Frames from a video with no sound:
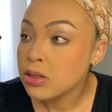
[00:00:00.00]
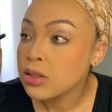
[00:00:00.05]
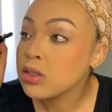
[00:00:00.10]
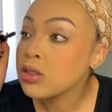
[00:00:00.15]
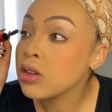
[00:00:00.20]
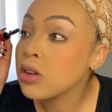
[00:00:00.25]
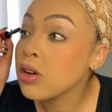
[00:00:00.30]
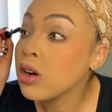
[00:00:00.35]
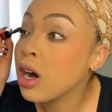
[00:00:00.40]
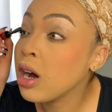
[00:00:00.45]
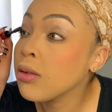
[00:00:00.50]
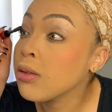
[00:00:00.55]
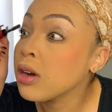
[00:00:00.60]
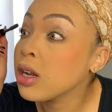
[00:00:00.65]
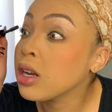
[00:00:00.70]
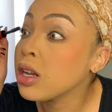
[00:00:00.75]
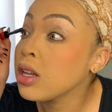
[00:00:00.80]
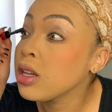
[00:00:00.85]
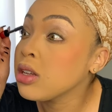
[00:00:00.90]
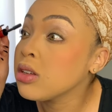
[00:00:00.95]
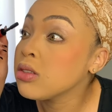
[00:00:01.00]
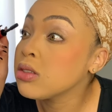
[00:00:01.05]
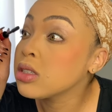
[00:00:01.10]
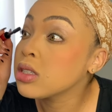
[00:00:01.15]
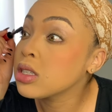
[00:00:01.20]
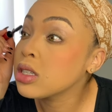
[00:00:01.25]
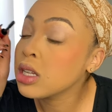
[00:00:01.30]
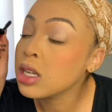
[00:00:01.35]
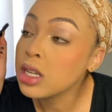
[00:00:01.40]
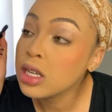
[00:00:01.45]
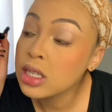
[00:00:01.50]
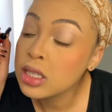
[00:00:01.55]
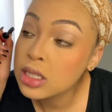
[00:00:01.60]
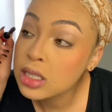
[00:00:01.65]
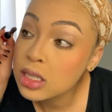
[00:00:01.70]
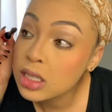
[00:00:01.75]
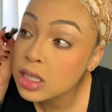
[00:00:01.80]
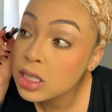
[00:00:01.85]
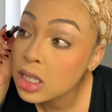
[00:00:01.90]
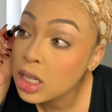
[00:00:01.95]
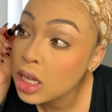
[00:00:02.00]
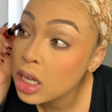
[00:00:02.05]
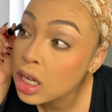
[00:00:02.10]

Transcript: So I'm gonna use this.